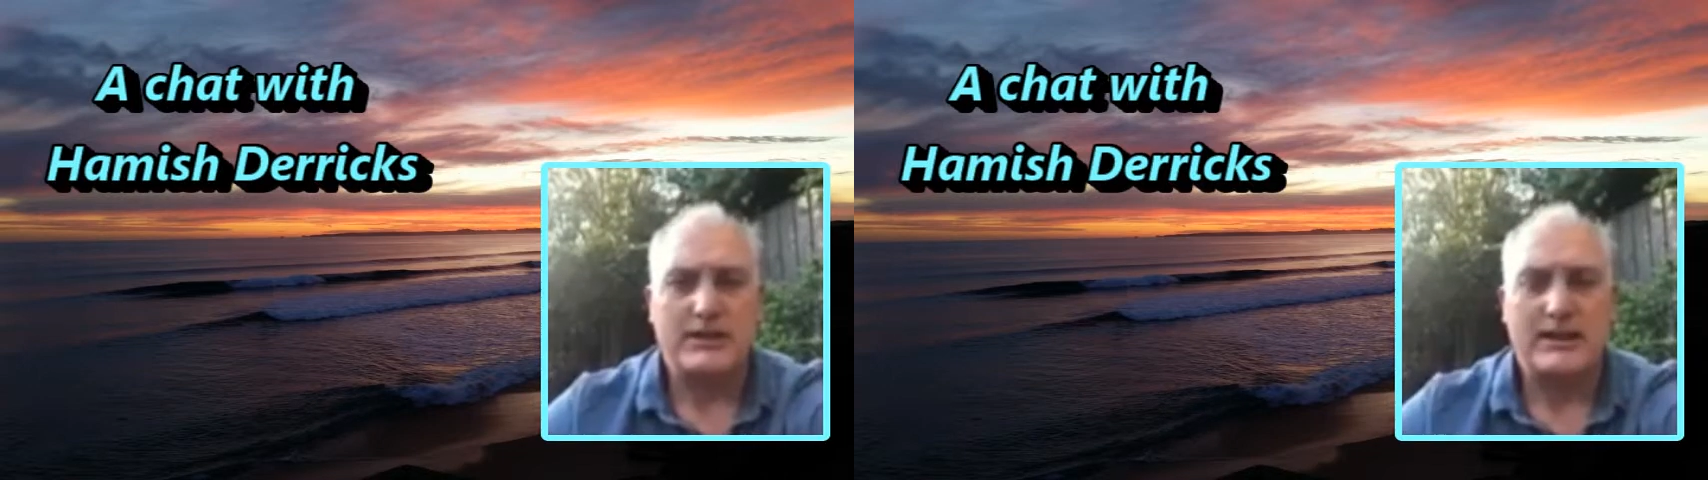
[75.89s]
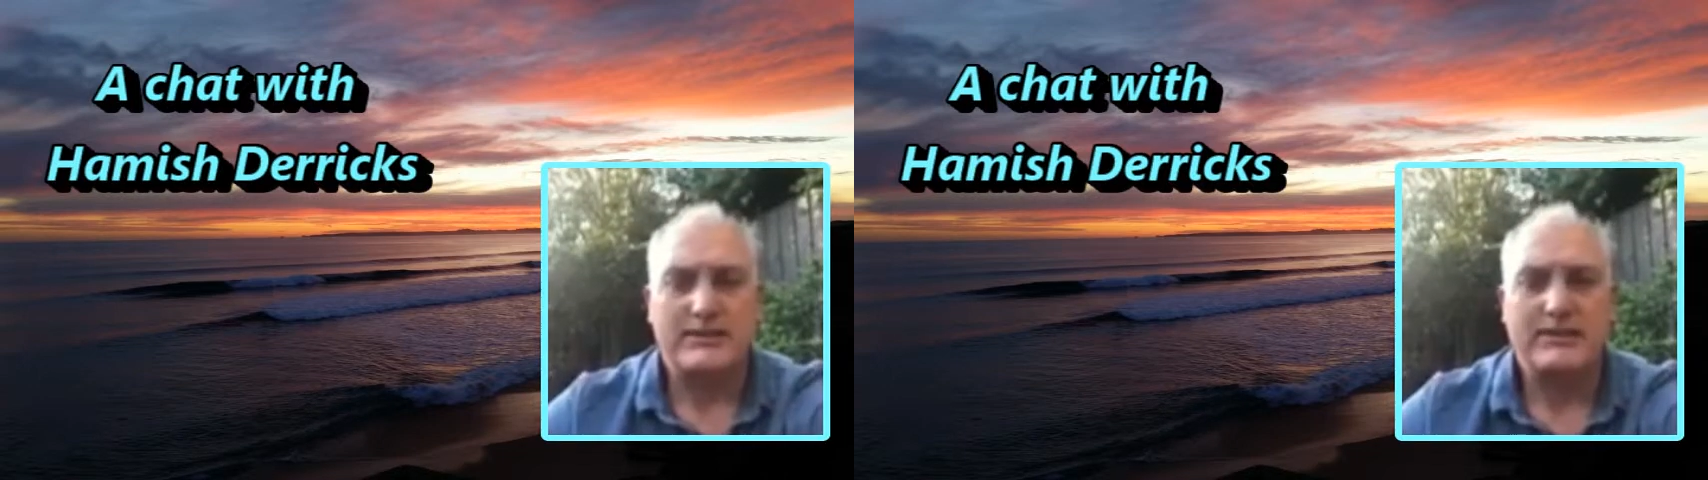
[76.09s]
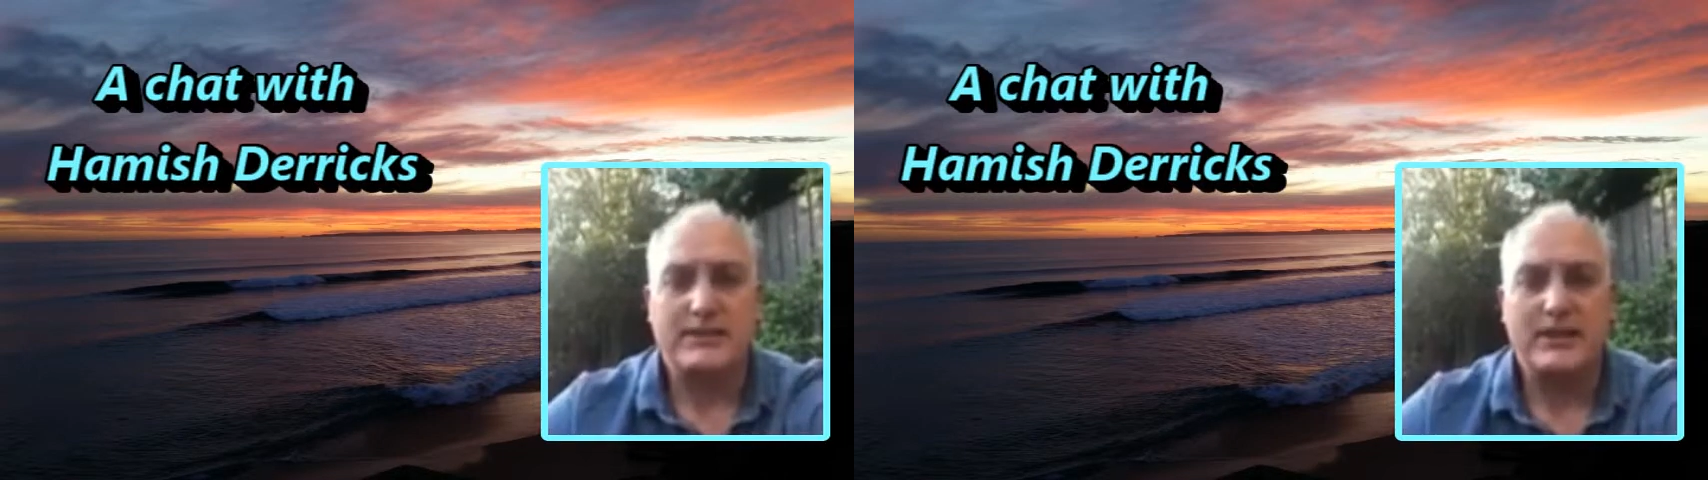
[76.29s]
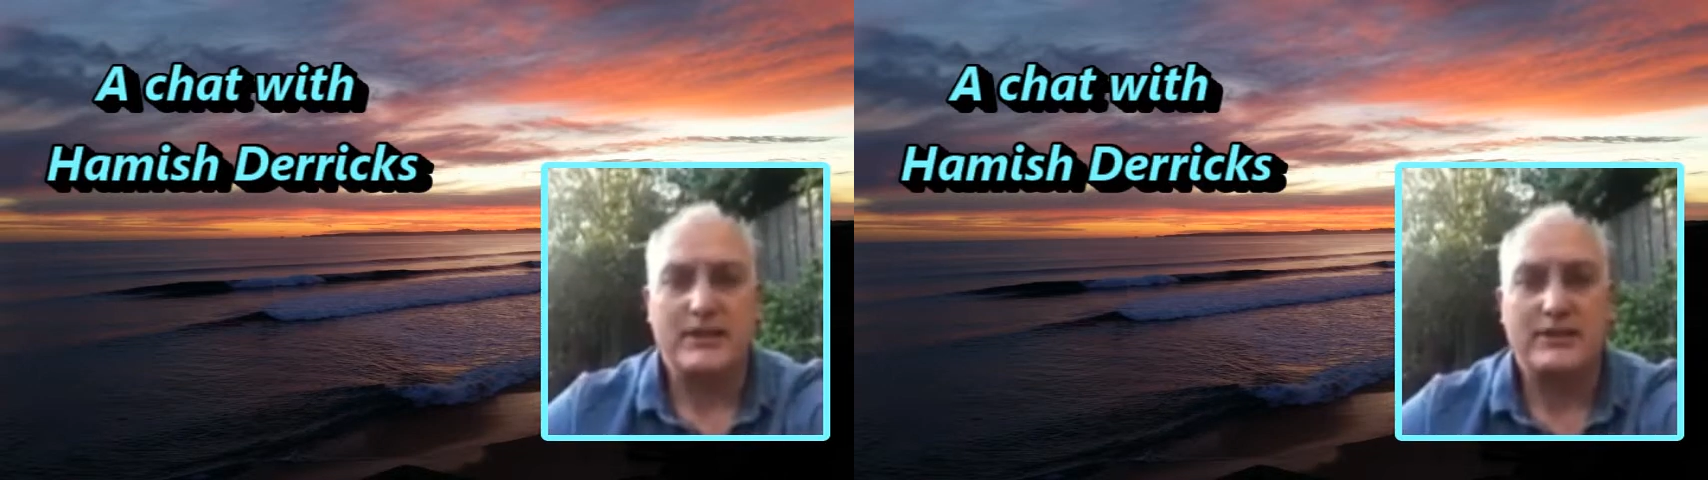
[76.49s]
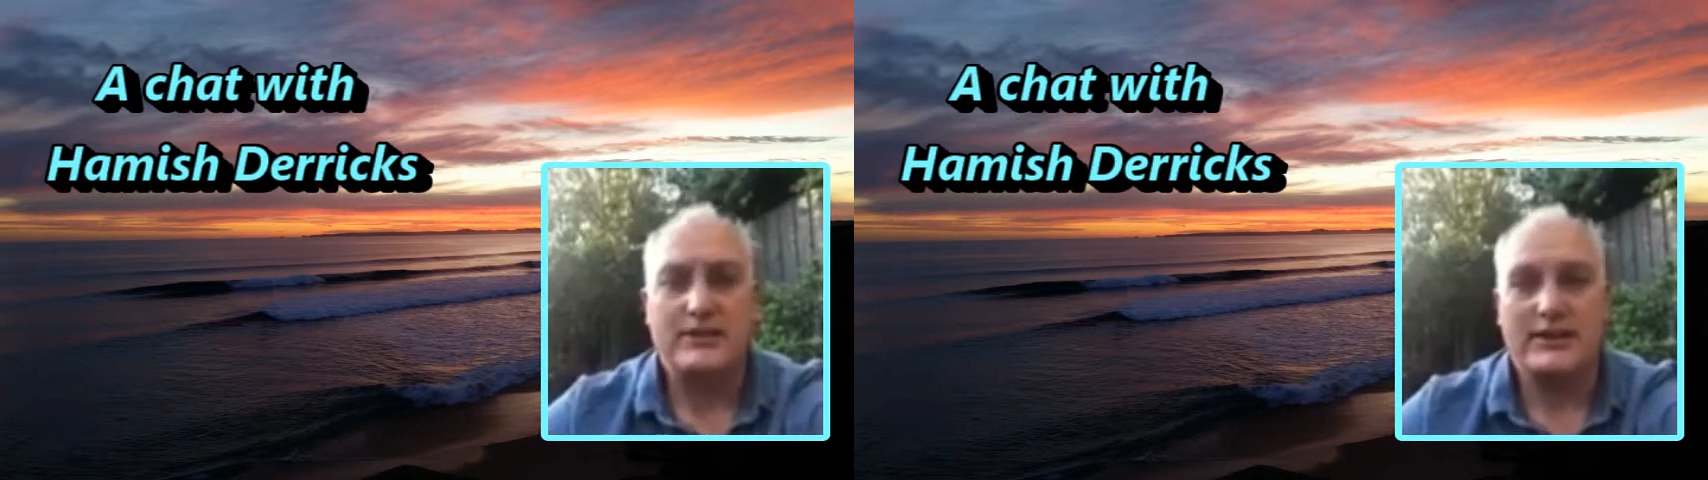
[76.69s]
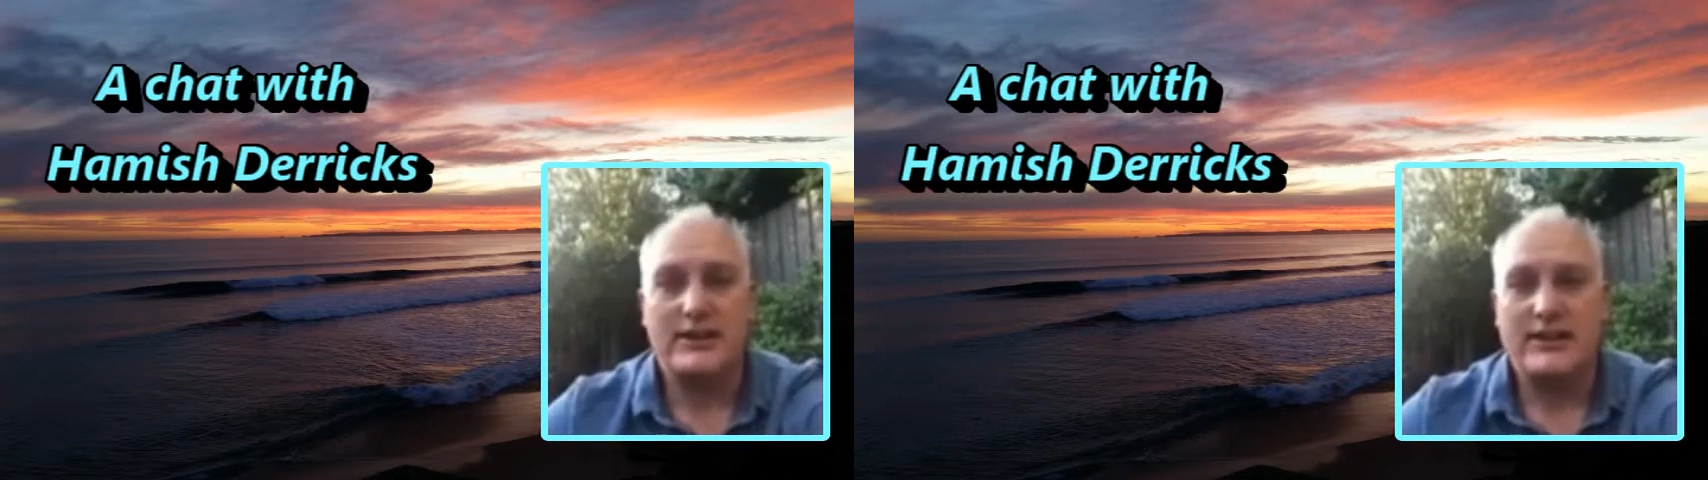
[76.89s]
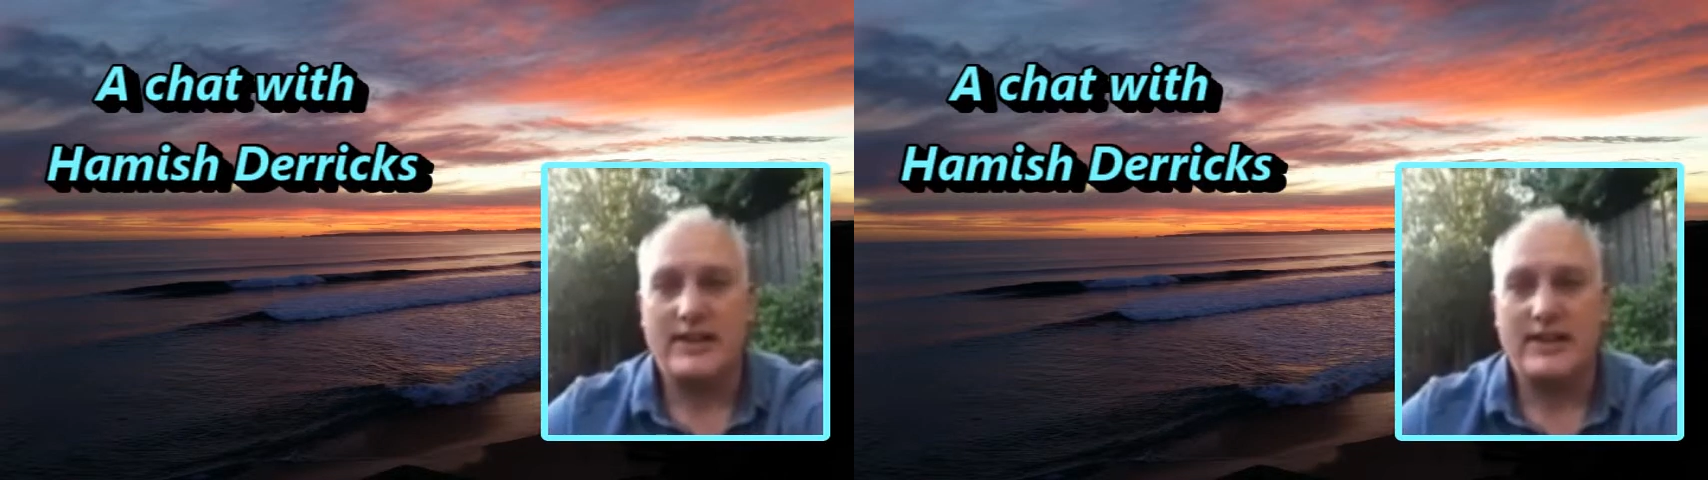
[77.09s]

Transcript: studying phys ed at uni.